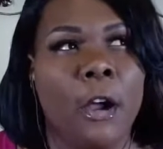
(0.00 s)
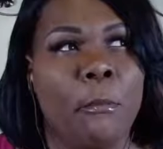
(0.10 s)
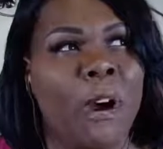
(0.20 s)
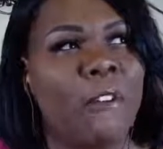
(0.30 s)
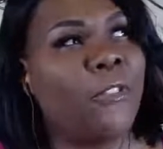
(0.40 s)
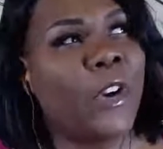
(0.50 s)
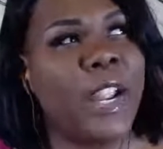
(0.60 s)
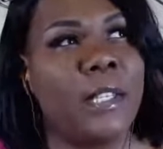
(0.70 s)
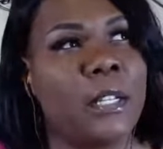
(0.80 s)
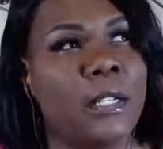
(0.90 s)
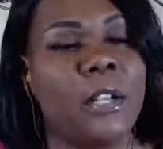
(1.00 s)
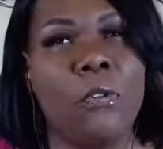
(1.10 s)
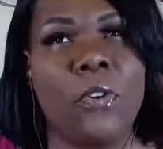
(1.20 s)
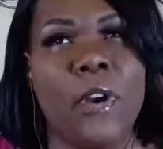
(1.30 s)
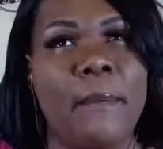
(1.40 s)
My friend looked
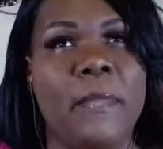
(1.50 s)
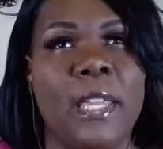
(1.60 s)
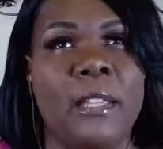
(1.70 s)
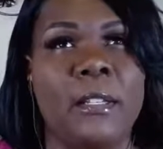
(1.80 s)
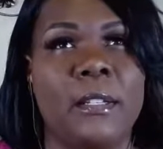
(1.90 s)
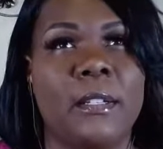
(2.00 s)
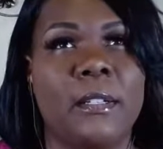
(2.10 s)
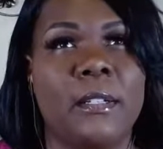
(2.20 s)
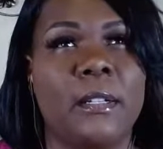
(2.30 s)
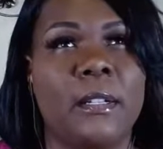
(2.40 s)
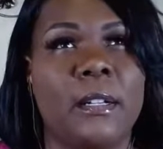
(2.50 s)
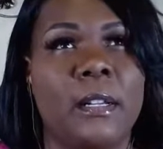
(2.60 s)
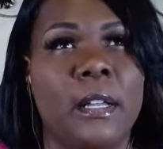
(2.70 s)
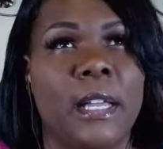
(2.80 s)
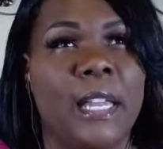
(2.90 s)
over at me
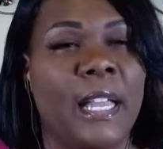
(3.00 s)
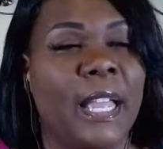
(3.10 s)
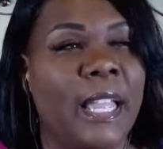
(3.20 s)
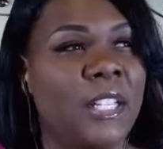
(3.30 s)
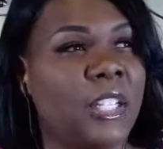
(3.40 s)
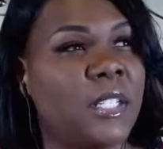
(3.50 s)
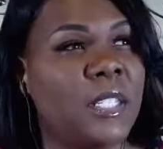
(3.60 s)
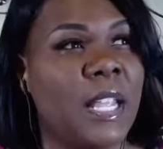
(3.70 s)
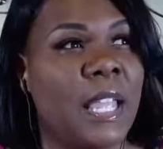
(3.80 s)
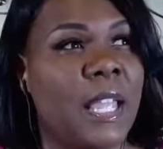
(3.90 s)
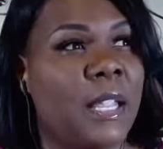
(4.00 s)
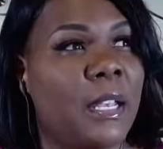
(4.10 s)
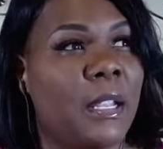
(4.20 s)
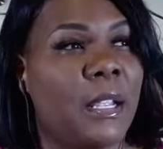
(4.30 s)
and she said,